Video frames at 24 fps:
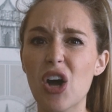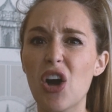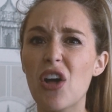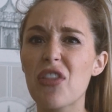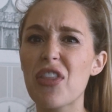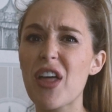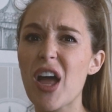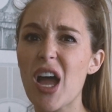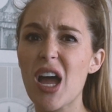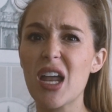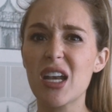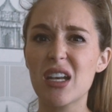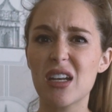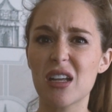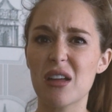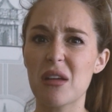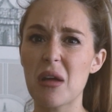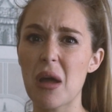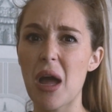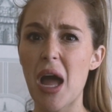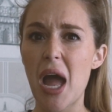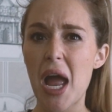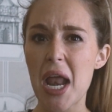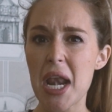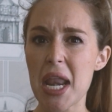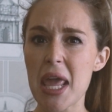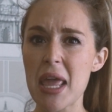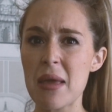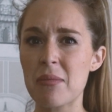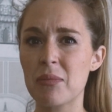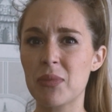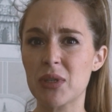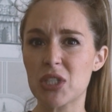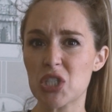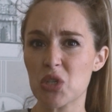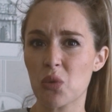call that an
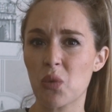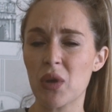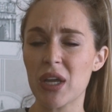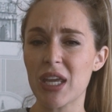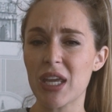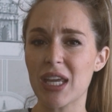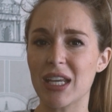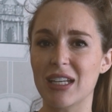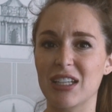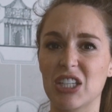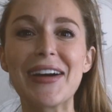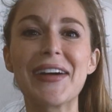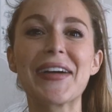in-between.